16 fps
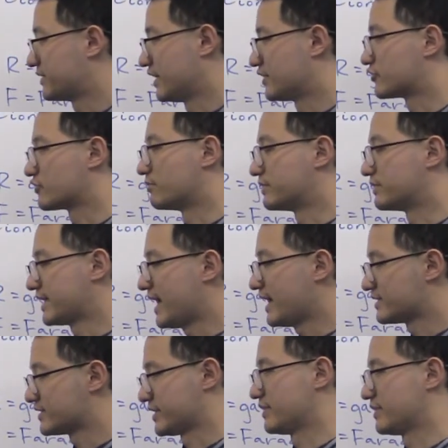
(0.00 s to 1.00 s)
potential of
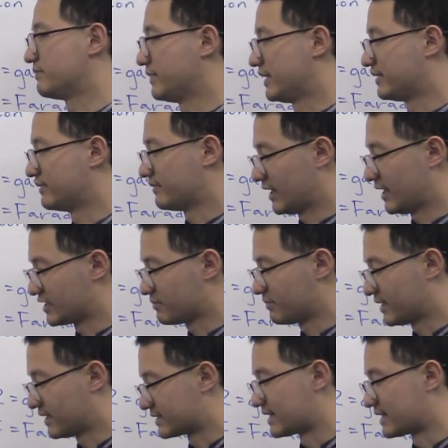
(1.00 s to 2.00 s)
potassium, and that's
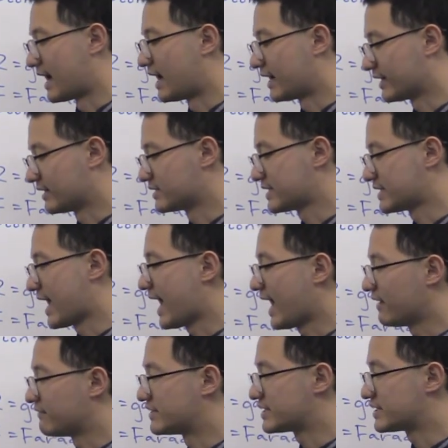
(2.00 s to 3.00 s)
because the ions
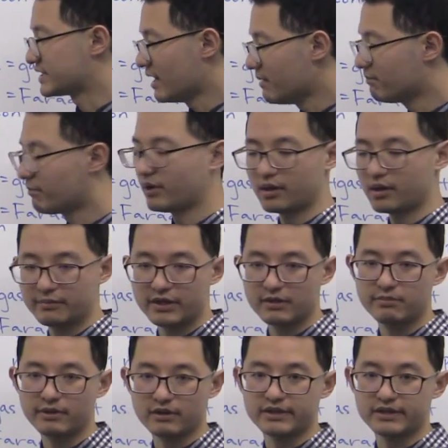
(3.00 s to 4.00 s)
have some
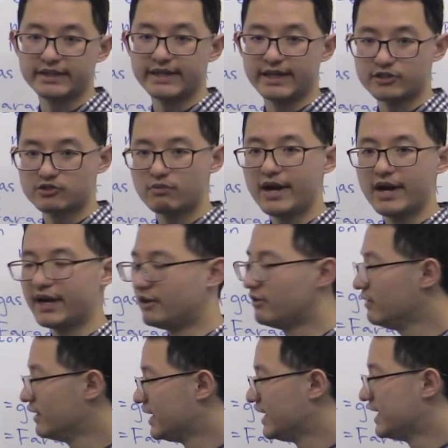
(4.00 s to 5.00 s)
permeability as
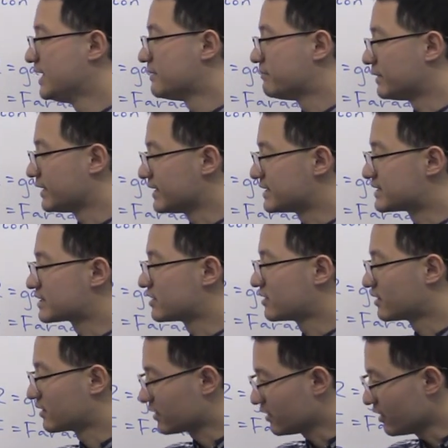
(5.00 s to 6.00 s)
well, but it's
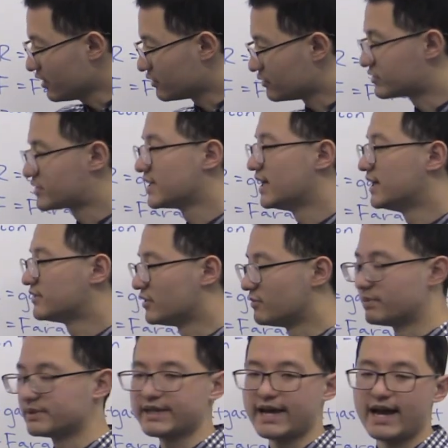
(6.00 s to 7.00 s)
close
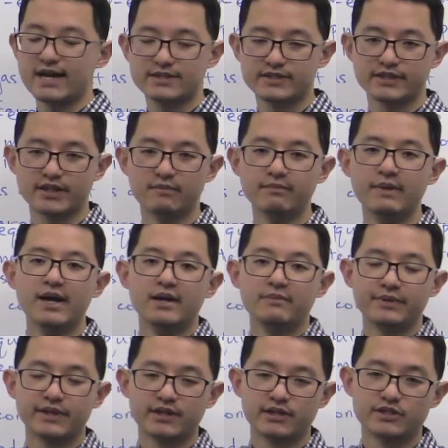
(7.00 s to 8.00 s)
to potassium
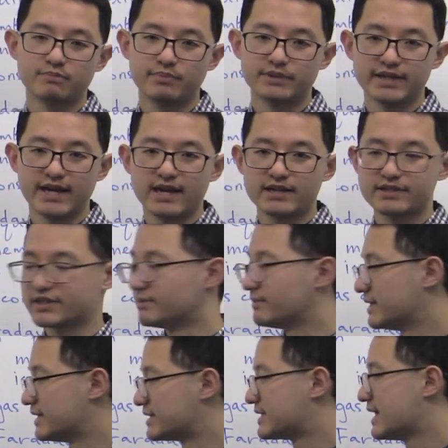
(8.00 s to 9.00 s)
because
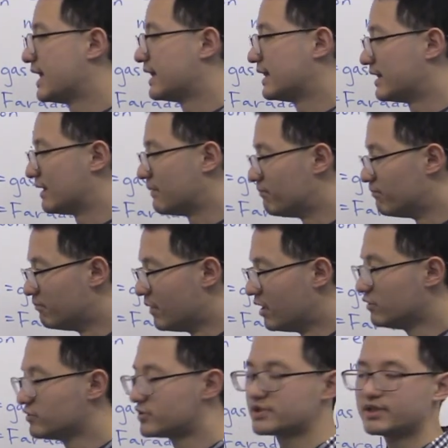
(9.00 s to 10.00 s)
potassium is the
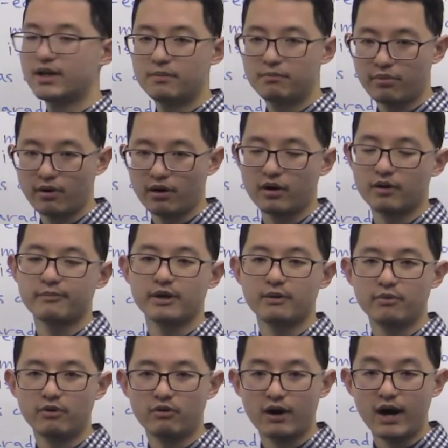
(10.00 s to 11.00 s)
most
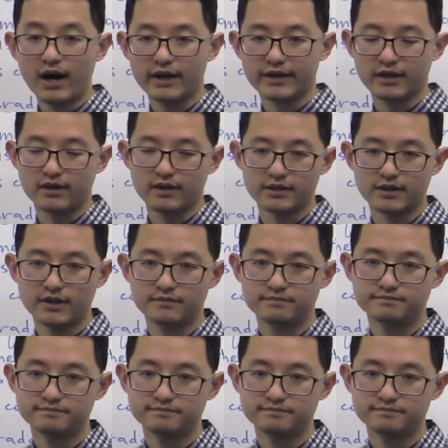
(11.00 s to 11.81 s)
permeable ion.